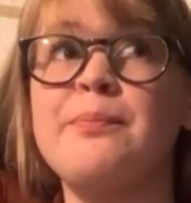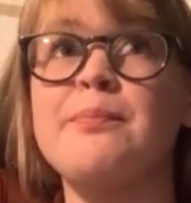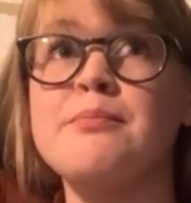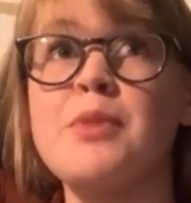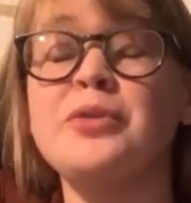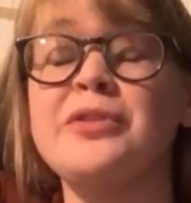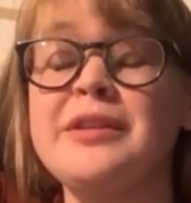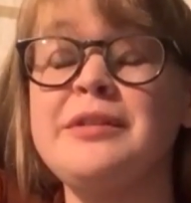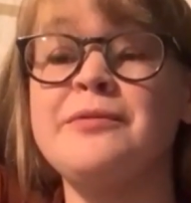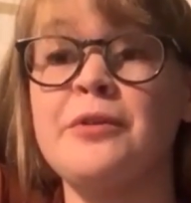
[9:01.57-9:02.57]

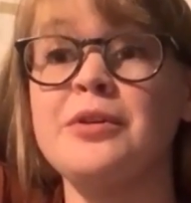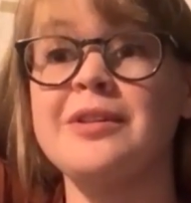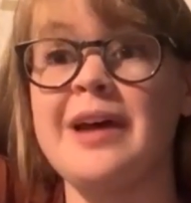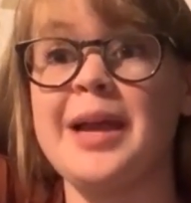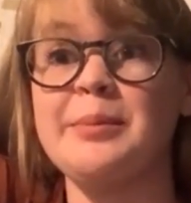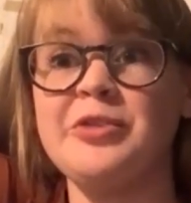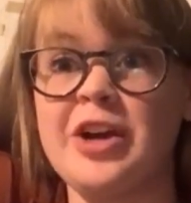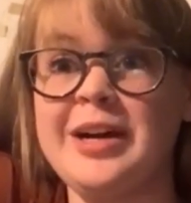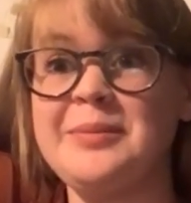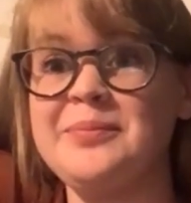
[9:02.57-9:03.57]
mostly full-time
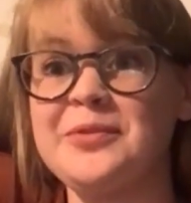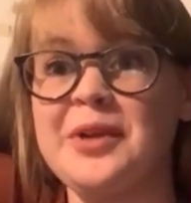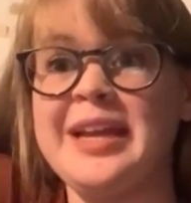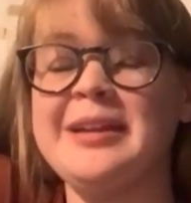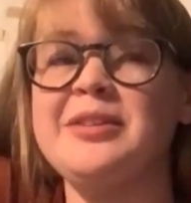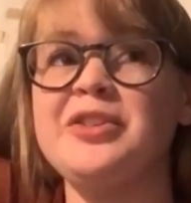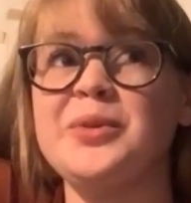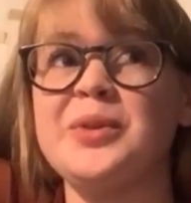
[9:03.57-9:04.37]
job, right? I do